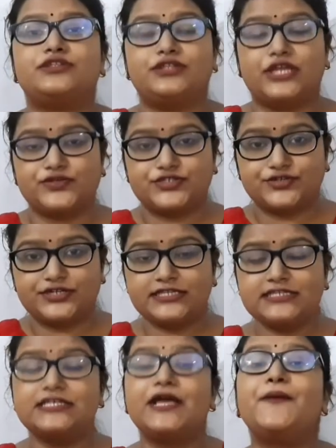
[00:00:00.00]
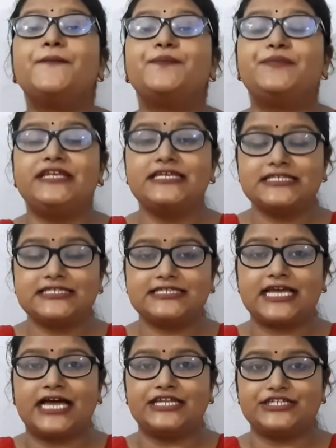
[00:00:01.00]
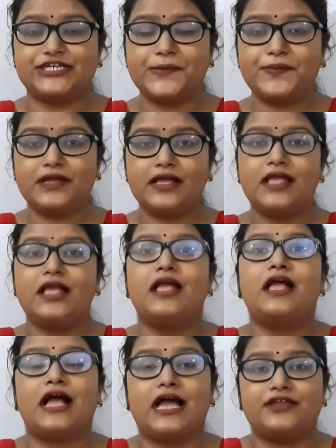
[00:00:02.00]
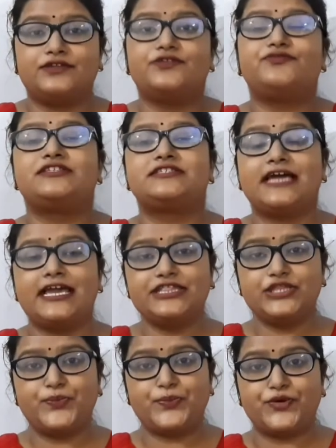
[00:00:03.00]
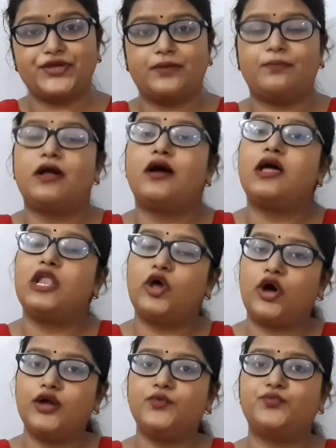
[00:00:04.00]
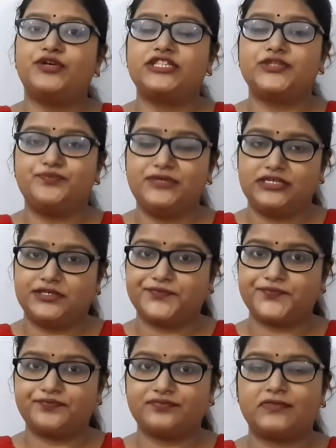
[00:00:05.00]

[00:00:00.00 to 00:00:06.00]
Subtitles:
Now students, please stand up and recite the poem along with me.